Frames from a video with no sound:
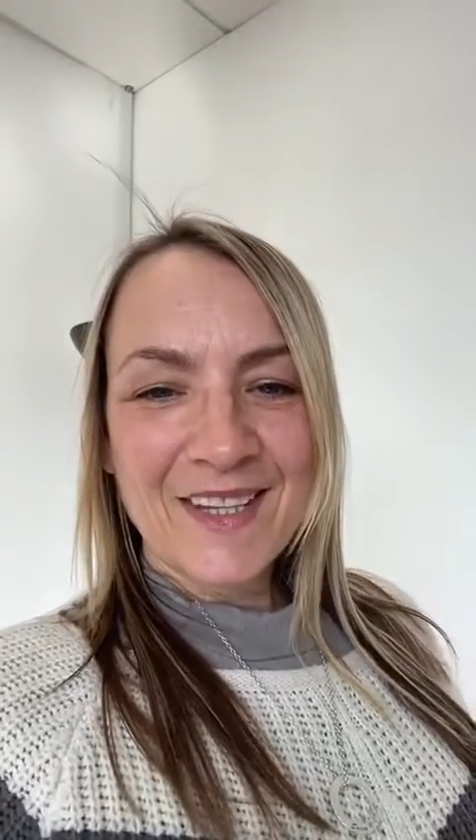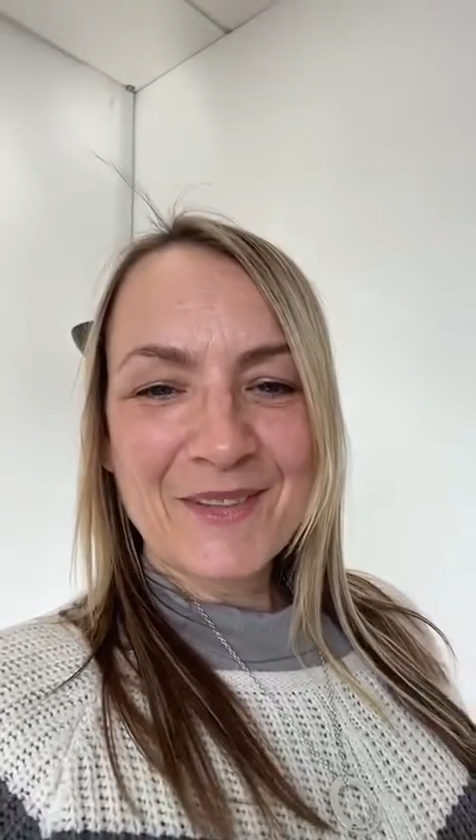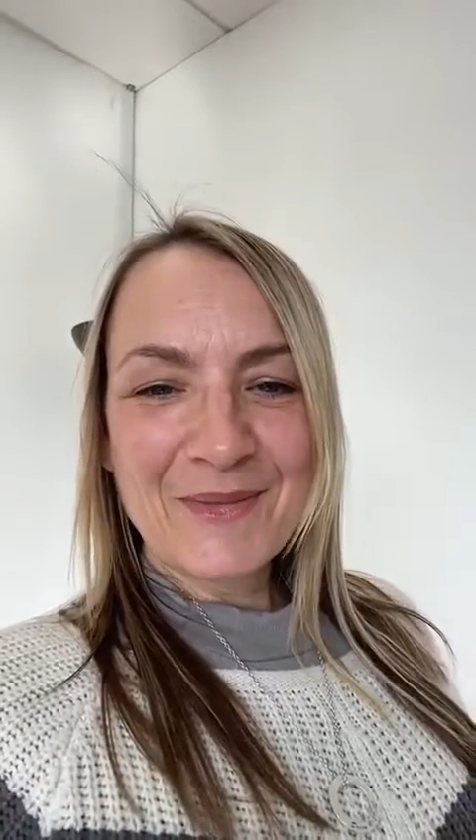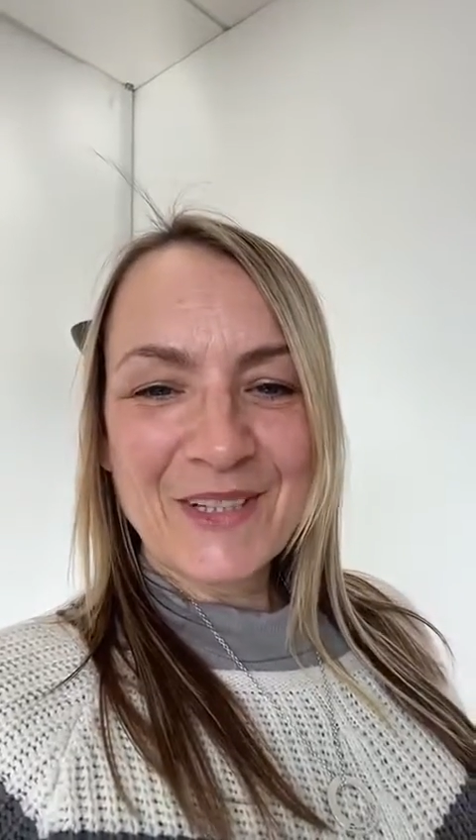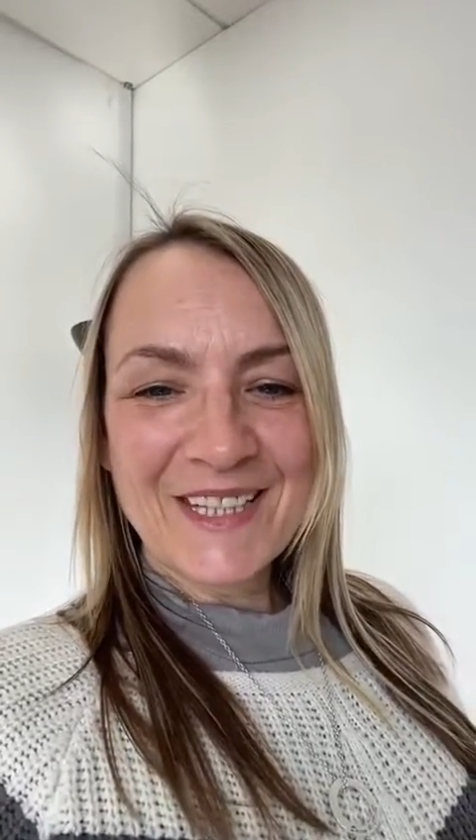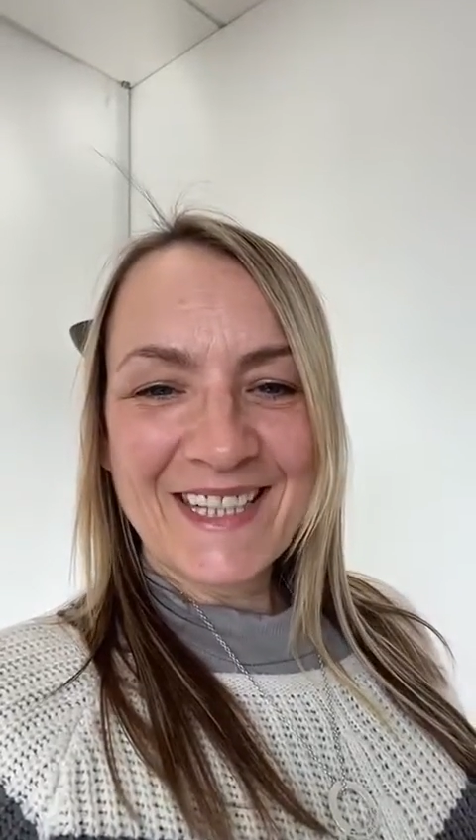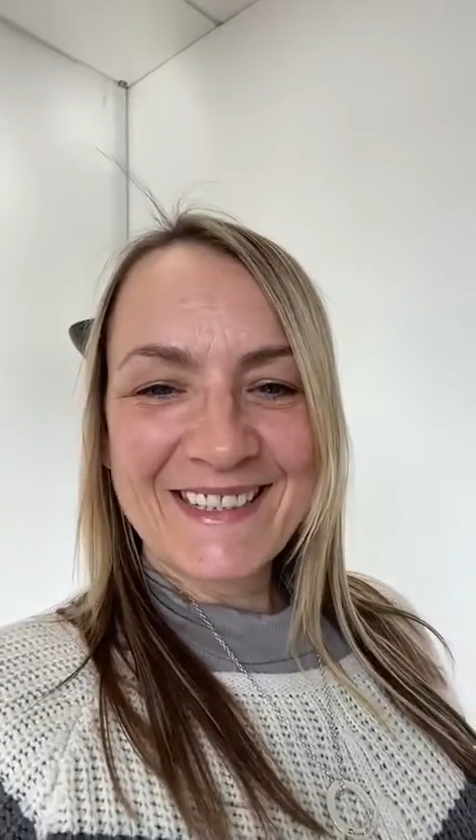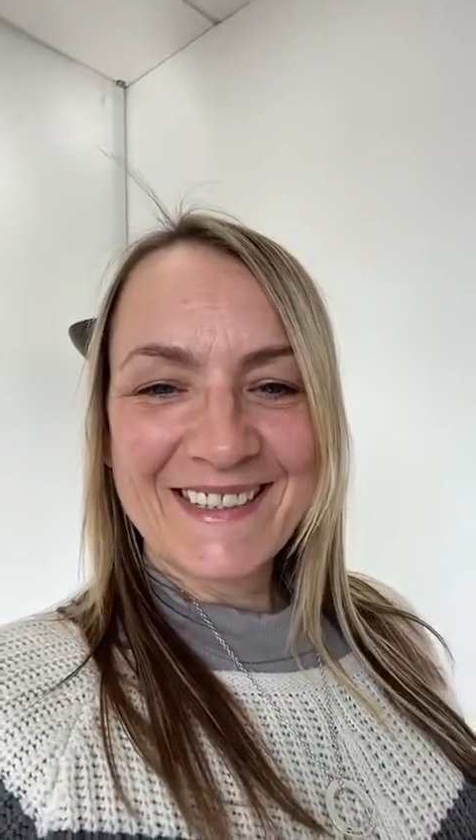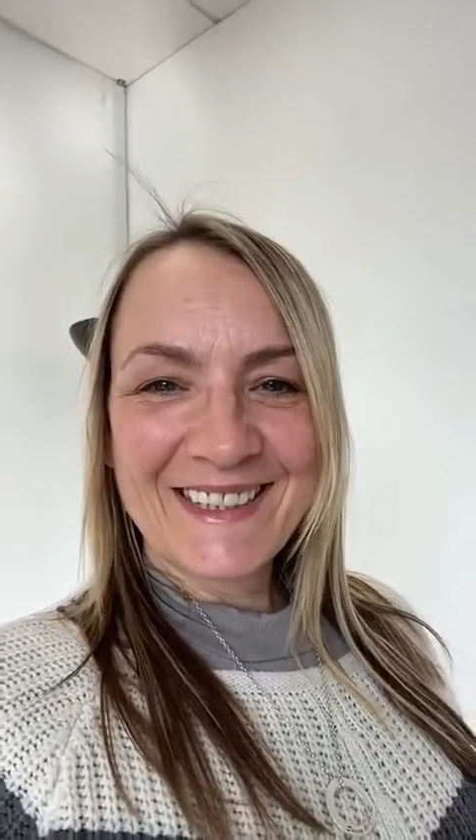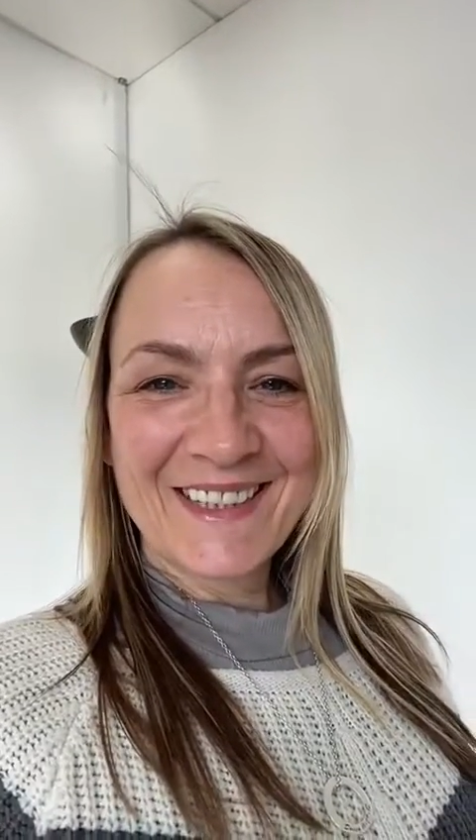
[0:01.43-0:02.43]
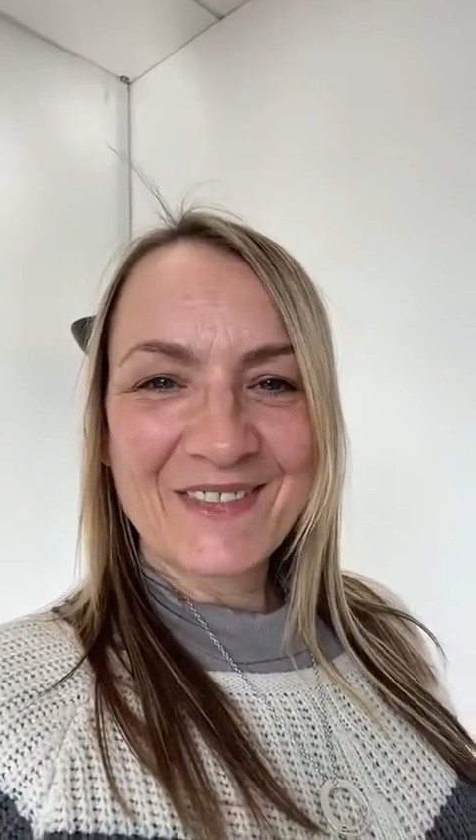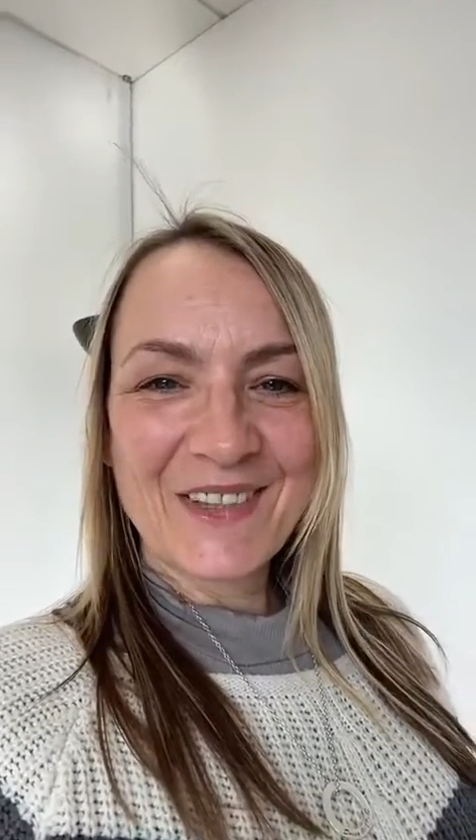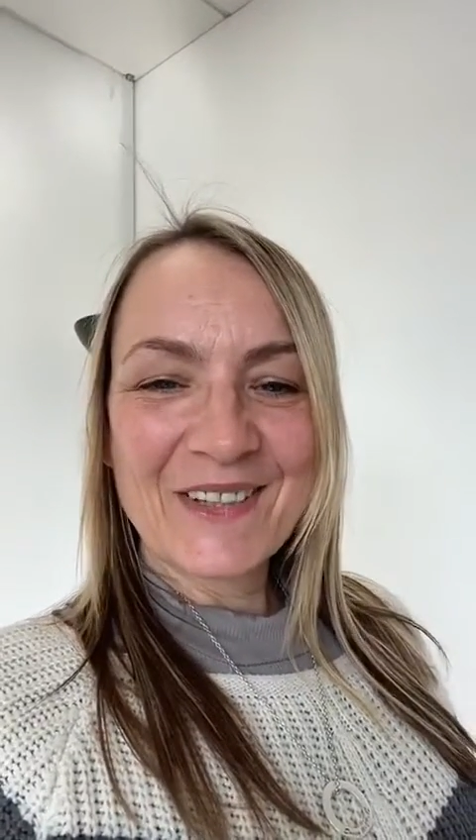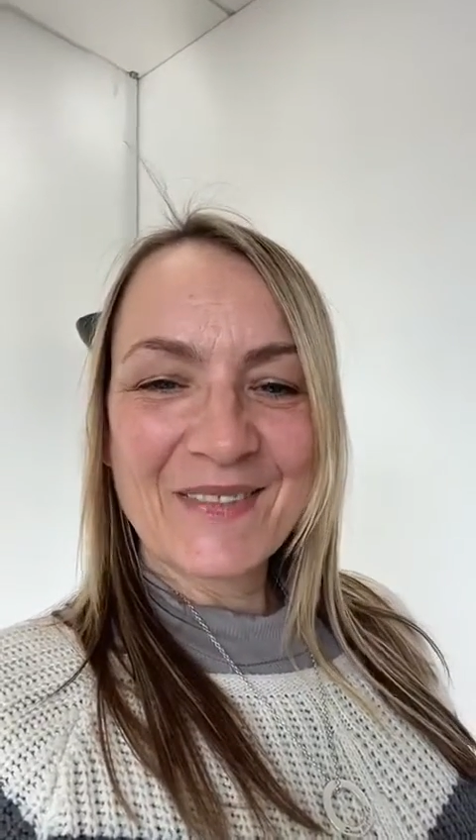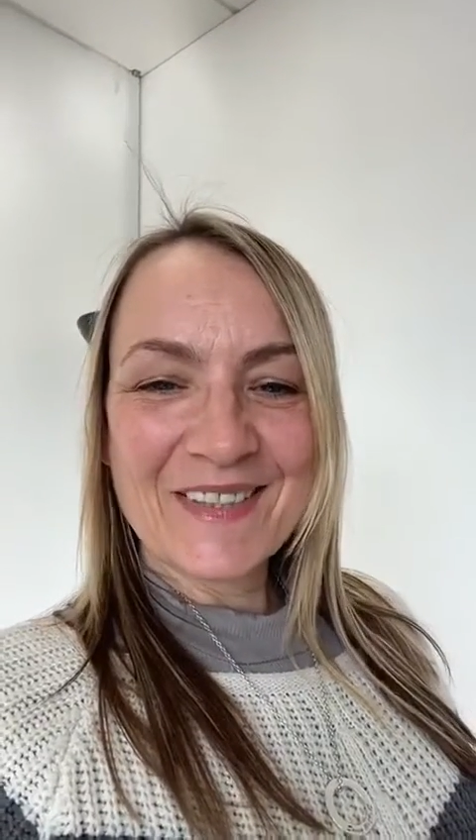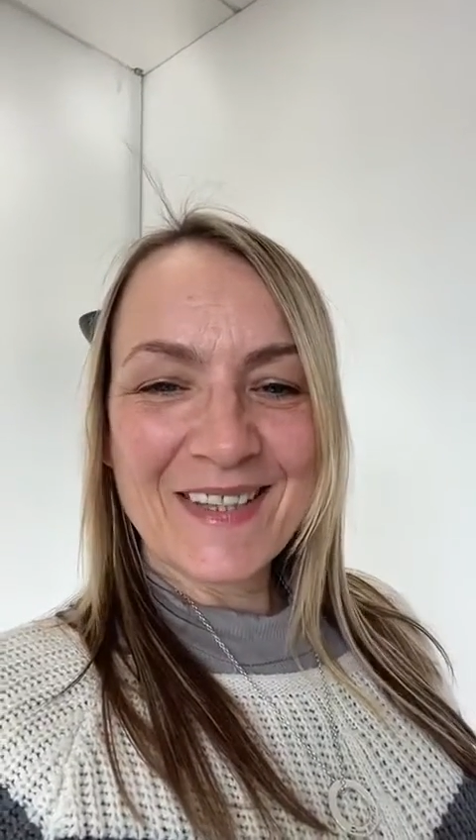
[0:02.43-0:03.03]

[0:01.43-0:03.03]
Good morning and welcome